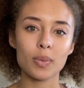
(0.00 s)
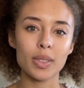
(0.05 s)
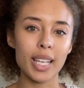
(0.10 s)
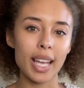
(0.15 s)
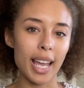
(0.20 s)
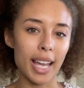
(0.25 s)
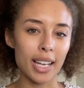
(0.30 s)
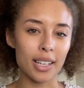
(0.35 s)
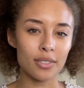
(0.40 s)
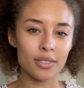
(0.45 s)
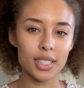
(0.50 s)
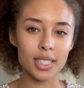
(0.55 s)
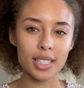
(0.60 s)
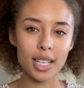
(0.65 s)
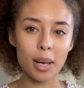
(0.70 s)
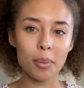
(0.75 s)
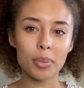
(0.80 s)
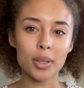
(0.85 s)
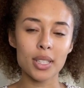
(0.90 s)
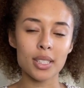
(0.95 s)
Canva
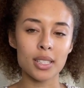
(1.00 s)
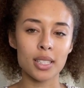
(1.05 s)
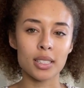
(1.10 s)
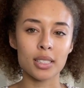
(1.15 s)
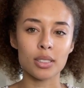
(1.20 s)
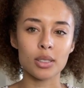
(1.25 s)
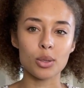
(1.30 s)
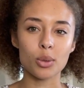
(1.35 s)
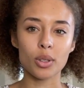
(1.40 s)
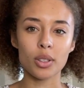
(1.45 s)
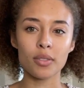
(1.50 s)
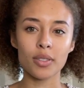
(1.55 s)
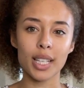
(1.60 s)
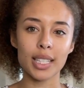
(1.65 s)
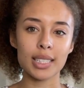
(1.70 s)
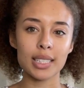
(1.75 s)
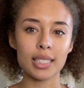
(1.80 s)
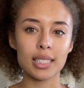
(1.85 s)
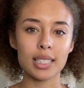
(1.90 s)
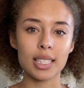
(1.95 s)
templates and sort of
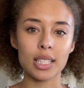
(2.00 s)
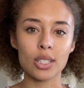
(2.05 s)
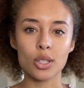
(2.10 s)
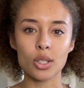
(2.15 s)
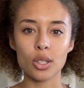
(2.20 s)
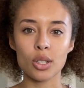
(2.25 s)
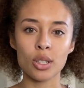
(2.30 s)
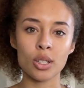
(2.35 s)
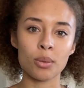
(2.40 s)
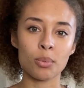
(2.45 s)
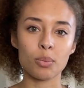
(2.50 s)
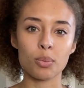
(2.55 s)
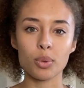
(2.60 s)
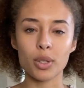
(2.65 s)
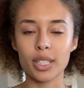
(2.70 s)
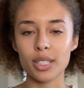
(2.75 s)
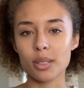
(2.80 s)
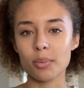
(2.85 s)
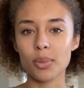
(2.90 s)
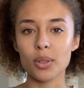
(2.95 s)
like digital
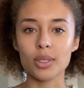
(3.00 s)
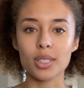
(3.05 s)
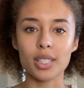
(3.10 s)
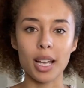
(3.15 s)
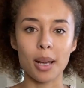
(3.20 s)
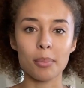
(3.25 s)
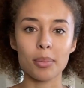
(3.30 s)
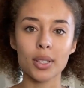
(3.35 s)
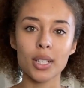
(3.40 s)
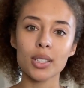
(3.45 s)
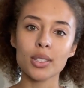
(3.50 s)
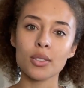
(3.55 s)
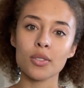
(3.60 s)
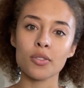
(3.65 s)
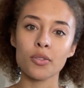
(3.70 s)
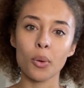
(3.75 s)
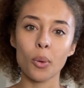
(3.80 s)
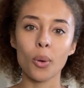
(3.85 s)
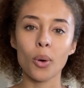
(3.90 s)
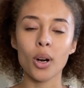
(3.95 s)
printable templates
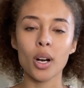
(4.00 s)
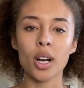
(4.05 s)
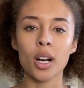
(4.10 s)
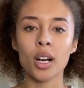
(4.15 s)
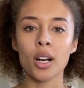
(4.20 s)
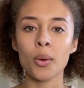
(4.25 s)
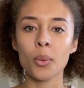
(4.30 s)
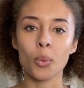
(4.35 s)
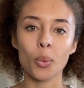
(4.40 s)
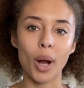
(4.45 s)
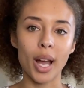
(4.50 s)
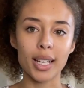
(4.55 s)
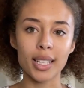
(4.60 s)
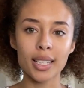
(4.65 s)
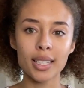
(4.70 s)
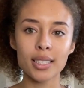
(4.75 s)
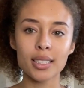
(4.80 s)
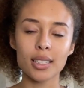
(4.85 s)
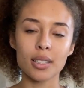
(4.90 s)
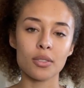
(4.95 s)
for
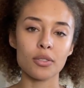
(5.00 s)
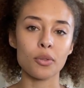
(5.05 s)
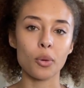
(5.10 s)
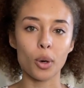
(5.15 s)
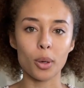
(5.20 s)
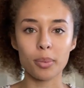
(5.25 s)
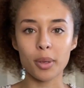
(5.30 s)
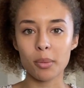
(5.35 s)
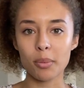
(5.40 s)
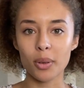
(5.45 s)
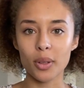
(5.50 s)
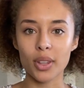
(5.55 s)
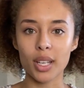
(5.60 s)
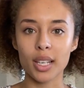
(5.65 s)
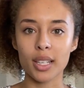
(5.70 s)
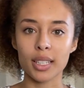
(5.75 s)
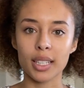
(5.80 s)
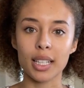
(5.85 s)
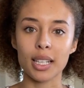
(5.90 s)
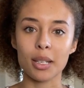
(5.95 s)
weddings and for people that
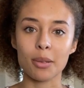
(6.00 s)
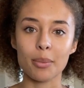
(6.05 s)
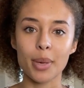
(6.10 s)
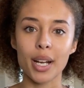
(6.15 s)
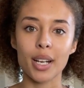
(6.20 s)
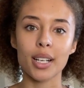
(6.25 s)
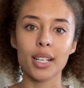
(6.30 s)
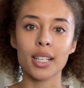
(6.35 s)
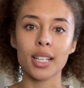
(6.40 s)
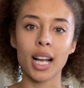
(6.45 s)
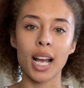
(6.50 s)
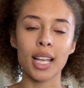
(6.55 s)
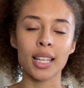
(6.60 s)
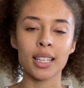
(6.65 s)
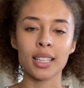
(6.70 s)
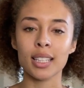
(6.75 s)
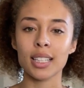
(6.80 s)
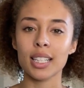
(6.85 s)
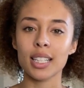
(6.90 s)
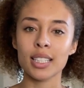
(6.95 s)
are getting married.
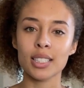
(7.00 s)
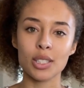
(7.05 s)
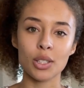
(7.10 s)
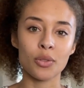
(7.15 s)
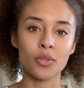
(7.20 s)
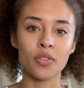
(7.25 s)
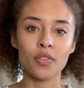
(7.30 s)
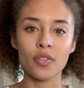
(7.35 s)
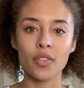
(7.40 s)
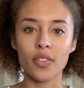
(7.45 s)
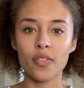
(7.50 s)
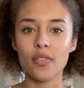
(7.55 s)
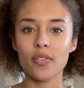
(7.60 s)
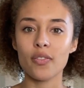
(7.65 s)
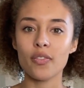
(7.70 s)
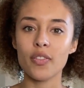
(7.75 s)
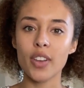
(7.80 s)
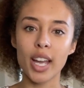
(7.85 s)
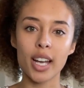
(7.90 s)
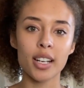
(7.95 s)
It's a
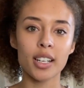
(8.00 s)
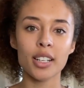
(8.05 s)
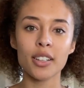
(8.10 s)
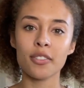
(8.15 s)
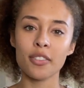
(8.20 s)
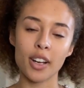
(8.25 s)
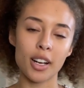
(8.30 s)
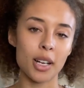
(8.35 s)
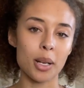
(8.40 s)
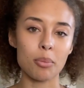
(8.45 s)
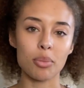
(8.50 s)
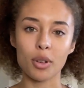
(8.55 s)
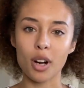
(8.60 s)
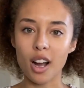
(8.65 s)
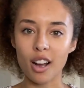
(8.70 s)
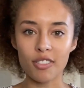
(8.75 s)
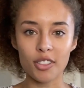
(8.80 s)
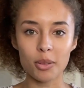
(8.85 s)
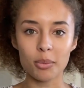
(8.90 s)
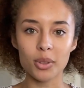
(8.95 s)
very, very
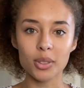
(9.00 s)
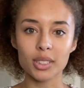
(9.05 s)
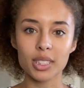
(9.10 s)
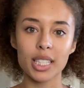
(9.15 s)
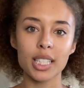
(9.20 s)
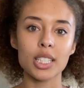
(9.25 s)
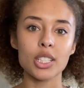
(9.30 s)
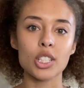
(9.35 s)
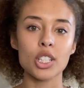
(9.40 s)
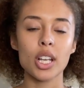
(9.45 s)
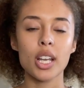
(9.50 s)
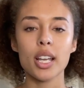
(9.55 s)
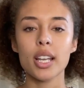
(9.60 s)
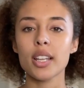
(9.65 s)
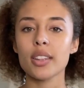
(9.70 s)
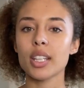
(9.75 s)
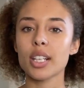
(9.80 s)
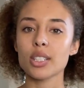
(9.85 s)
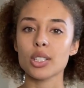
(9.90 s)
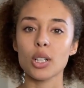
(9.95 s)
profitable niche.
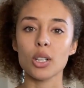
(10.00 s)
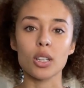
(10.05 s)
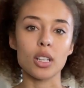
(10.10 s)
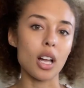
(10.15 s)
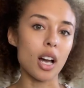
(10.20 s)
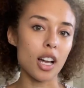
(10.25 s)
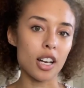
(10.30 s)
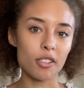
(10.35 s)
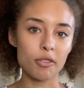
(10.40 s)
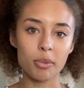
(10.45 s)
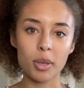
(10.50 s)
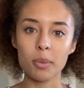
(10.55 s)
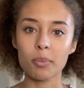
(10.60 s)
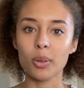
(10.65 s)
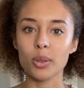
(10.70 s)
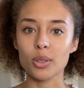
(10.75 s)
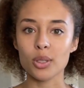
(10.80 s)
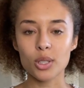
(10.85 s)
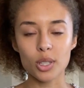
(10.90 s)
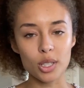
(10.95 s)
There's a lot of
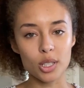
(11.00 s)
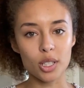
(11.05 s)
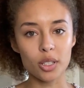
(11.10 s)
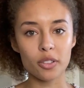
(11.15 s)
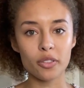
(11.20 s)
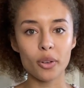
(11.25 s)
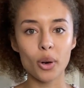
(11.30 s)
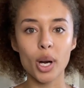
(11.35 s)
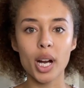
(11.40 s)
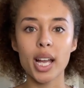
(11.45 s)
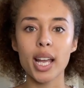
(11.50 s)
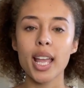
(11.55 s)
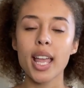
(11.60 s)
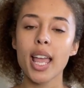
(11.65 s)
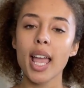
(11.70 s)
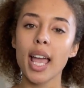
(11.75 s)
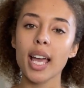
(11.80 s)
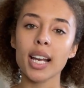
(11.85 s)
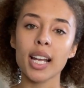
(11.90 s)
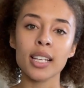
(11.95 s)
people searching for it.
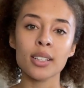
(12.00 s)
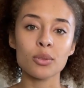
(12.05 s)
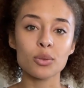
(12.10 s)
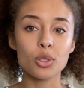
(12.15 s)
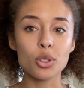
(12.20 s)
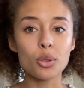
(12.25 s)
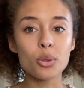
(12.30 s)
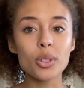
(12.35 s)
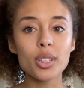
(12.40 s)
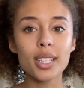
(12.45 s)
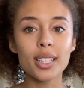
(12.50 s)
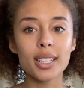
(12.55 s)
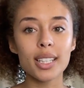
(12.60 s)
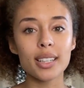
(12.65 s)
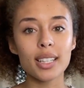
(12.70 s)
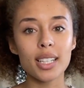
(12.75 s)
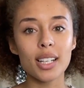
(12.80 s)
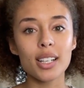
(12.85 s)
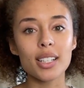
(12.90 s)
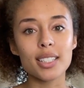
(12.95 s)
And I do think that
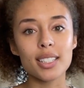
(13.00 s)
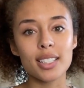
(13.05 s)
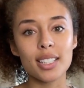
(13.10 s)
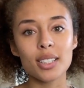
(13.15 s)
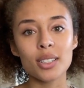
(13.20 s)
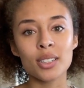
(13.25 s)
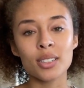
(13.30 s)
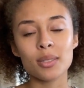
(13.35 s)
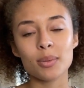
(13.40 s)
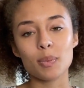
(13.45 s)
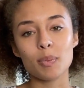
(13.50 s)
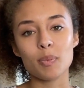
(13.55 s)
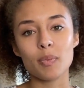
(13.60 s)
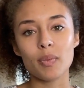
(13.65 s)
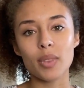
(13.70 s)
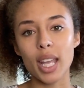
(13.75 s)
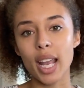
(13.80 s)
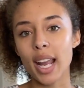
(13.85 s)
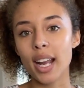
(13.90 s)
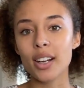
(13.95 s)
there are still
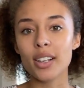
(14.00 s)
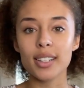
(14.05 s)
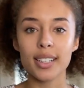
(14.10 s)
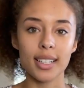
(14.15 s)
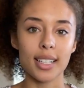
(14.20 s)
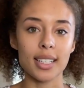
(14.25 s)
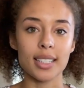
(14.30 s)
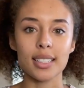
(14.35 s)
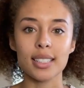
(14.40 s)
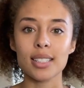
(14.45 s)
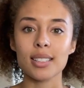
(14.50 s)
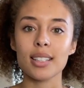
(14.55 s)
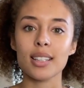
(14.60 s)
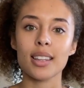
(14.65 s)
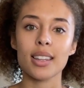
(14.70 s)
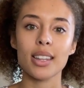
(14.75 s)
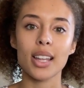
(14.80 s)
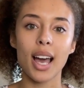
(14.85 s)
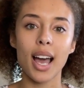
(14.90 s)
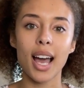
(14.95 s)
areas
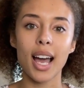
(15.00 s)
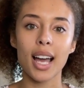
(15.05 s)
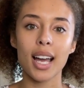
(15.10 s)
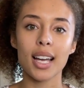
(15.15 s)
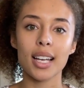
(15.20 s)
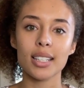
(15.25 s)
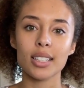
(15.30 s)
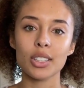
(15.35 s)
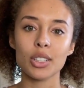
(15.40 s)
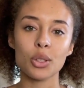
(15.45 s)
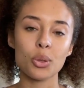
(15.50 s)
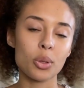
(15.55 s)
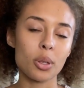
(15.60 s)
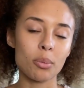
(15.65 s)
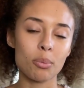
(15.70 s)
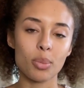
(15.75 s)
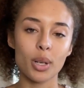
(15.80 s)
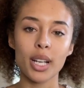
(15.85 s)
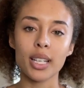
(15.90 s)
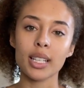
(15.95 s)
that you
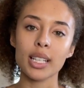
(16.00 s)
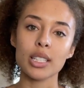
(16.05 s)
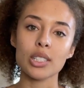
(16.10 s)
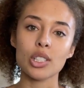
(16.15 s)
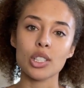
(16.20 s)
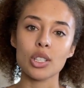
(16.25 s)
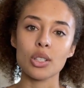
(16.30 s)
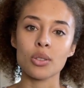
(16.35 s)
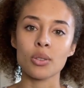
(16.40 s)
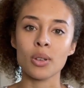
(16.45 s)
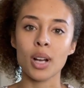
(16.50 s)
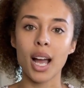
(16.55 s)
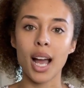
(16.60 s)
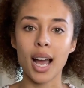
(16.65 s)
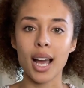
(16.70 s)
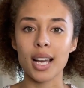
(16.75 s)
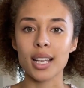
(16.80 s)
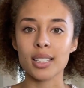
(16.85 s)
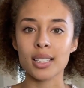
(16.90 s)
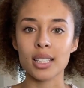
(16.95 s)
can break into
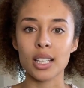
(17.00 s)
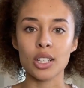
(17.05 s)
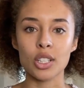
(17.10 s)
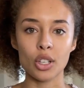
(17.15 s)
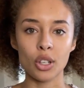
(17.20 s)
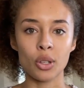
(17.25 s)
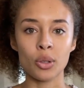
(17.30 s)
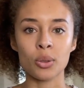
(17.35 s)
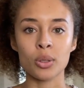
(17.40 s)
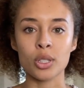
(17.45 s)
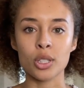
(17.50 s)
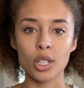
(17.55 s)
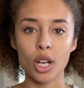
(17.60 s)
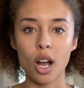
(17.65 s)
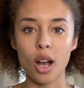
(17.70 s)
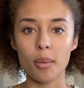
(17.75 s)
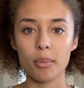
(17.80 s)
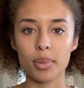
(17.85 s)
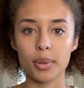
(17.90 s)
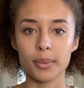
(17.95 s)
as a new
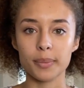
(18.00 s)
shop.